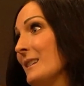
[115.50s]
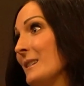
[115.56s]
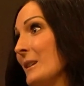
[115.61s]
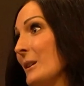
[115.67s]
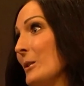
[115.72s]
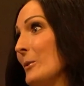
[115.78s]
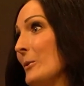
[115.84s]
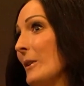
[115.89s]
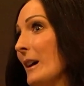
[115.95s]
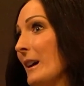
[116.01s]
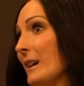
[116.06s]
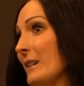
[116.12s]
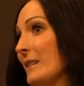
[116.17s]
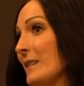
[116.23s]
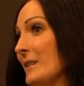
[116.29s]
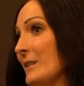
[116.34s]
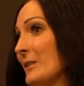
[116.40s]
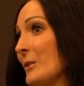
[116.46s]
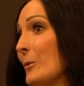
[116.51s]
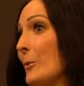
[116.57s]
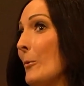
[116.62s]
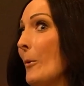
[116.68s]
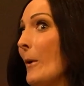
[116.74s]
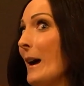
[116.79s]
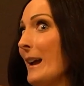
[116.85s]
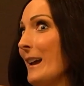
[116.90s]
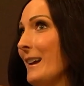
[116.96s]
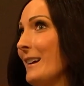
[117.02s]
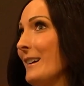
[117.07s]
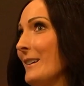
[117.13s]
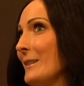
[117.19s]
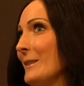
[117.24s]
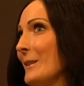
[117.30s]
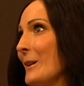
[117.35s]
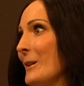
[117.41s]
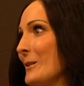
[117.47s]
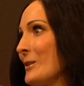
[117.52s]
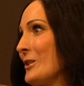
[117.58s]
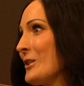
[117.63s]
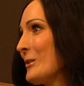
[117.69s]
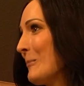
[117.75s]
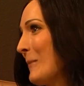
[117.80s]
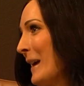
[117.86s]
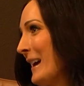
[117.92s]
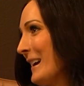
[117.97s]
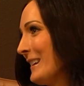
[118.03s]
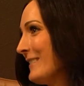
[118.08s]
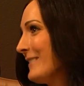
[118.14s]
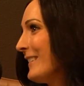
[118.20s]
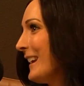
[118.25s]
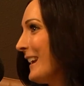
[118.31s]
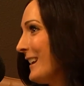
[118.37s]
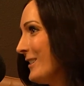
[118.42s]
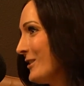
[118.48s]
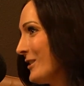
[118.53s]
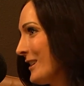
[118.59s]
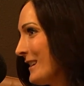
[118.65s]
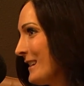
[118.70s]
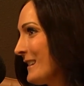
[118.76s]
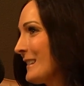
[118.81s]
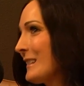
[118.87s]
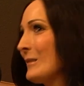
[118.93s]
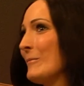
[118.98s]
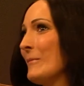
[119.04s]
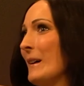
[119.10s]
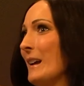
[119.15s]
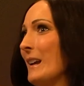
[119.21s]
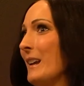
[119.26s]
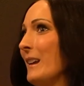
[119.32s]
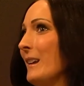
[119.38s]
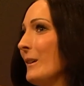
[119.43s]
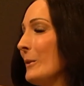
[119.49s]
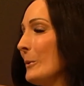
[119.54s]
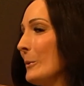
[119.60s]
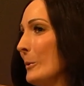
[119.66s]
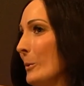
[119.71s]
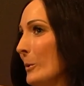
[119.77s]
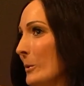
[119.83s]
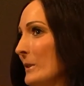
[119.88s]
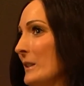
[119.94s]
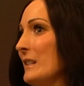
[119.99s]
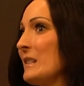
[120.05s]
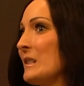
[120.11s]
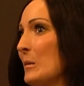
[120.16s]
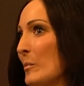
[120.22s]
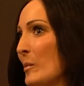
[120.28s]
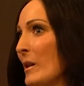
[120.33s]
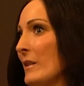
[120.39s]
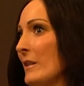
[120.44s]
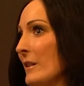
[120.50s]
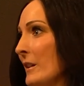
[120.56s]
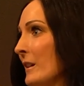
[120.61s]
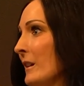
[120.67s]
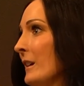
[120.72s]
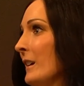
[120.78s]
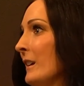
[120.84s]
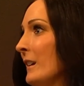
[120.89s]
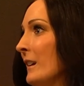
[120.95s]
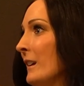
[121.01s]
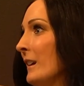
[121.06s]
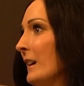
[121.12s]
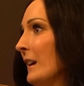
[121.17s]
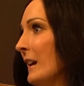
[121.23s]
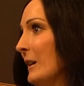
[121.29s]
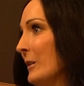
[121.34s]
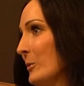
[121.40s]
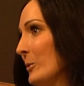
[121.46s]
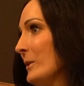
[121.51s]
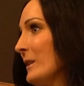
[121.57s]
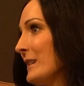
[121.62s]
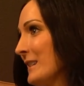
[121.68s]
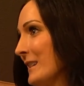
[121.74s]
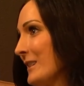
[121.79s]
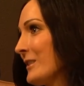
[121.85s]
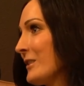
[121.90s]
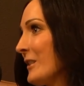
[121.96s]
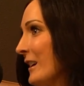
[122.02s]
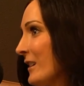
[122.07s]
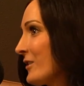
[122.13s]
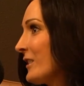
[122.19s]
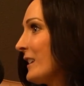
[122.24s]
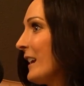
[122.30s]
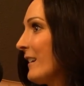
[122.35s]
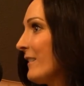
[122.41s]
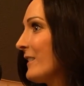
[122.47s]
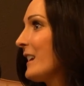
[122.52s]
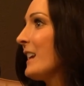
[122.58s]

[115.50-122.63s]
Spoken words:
So there's quite a large span of ages. My oldest brother and oldest sister actually have